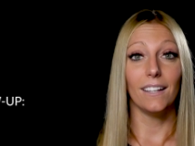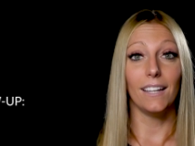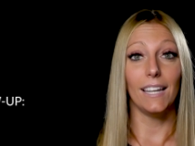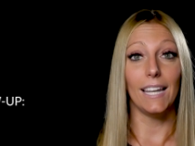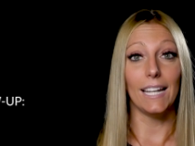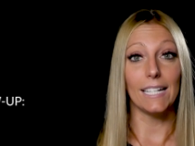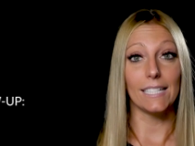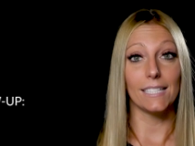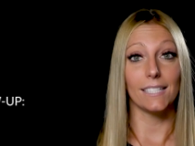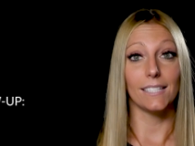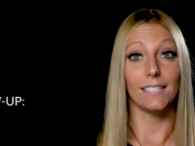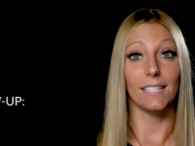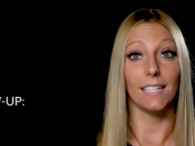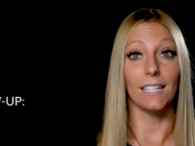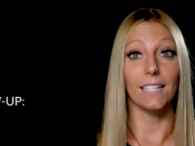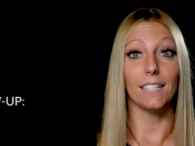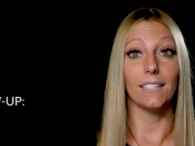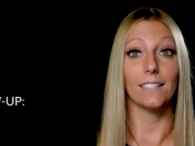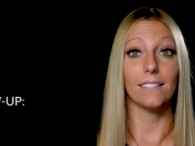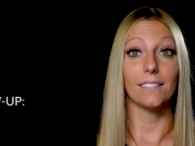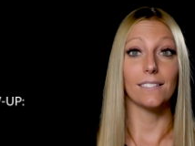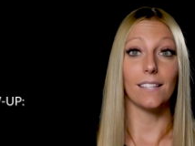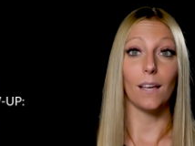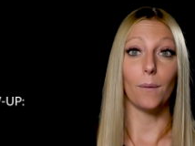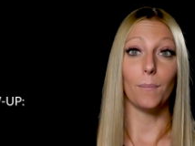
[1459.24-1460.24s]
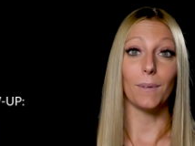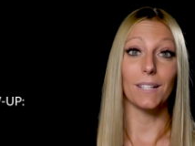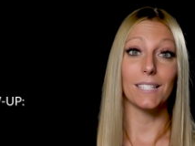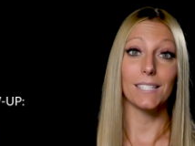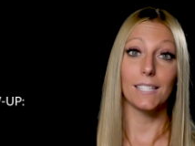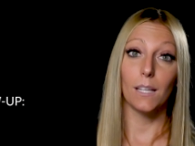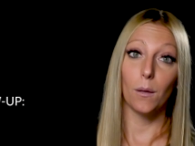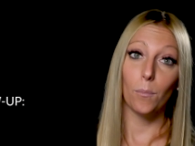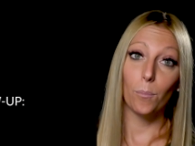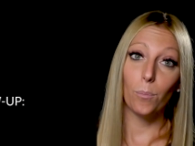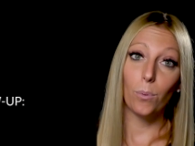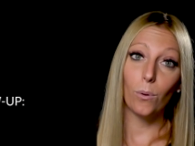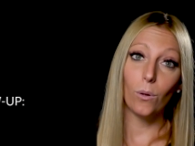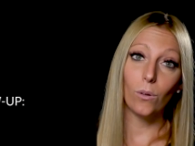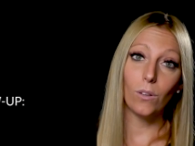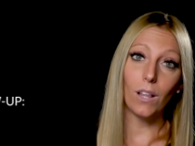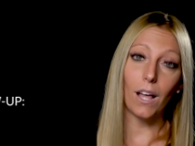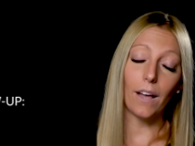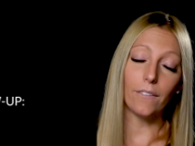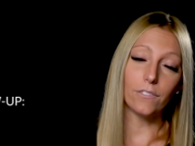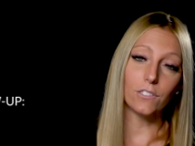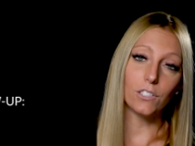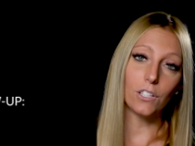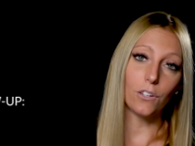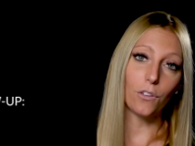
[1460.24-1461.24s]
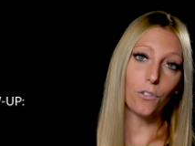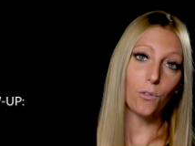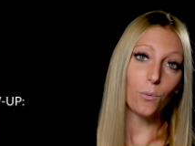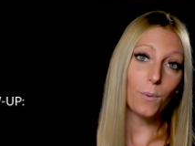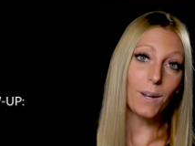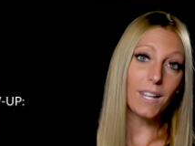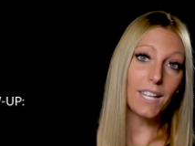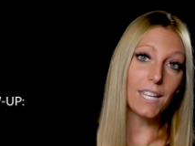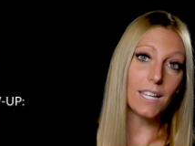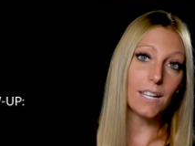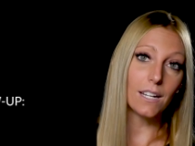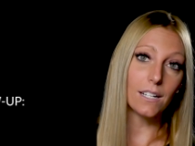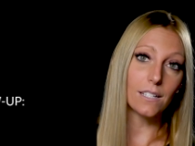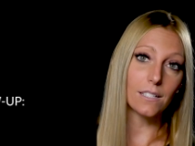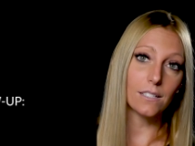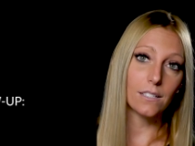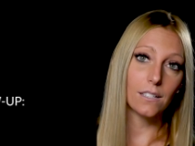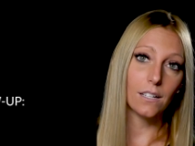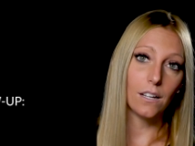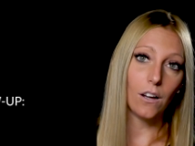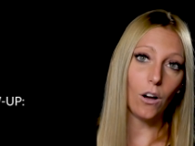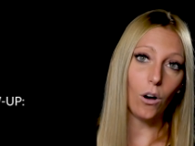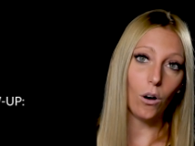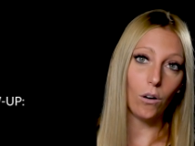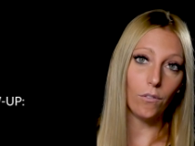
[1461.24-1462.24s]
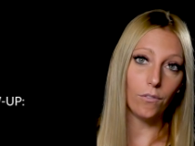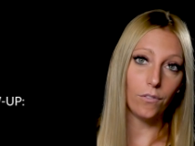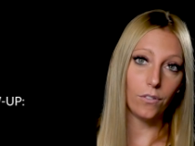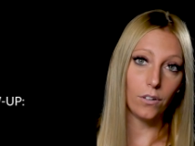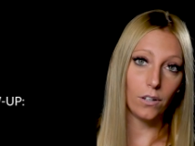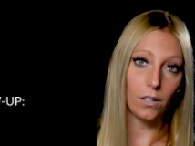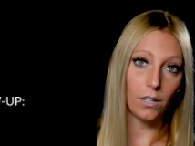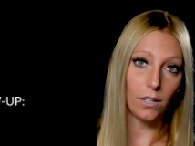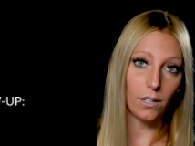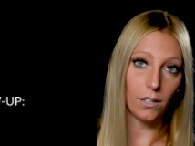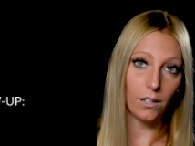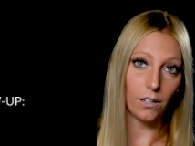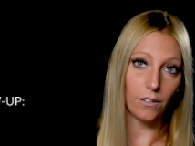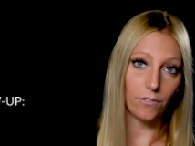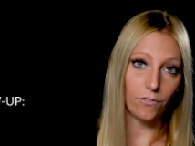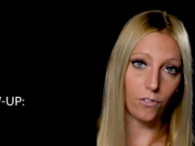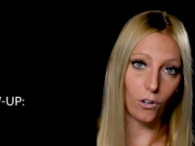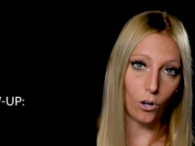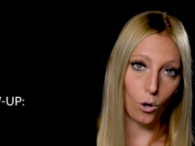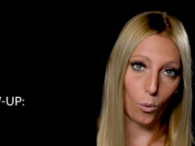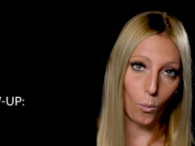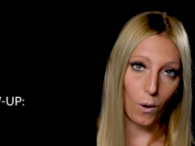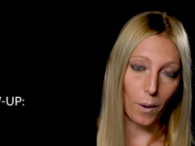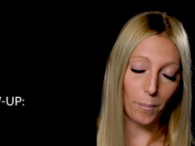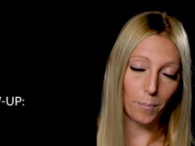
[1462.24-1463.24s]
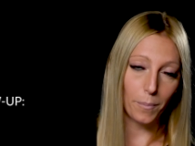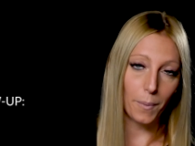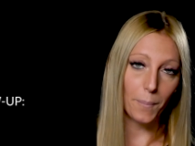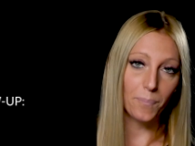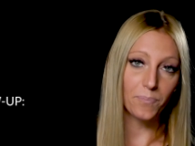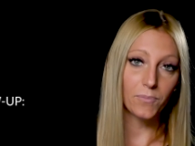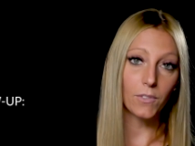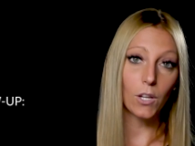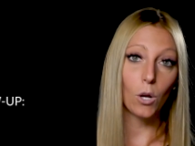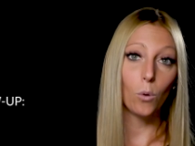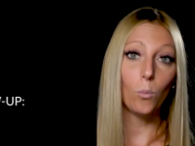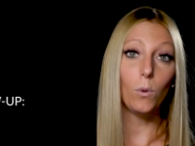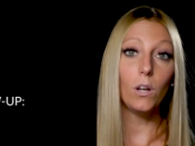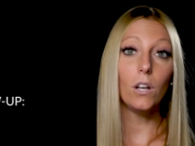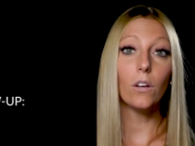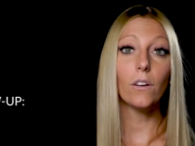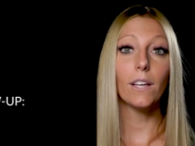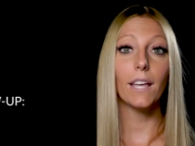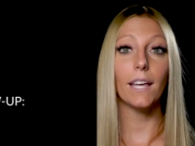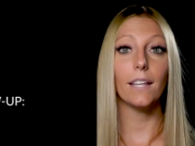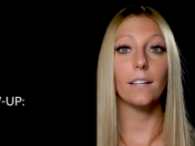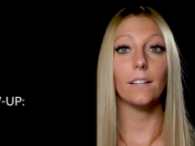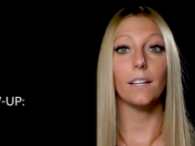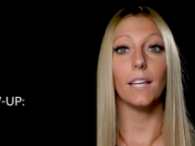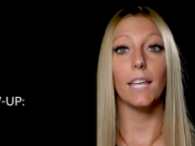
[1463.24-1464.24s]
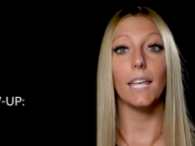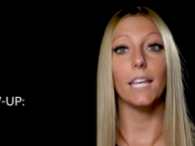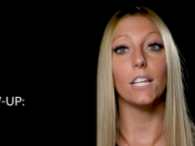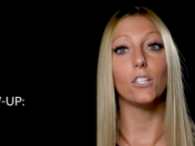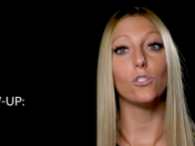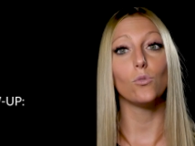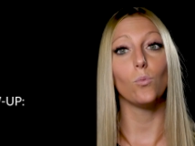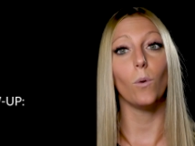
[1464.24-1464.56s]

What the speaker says: let's see some example after 3 years of follow-up. We look at each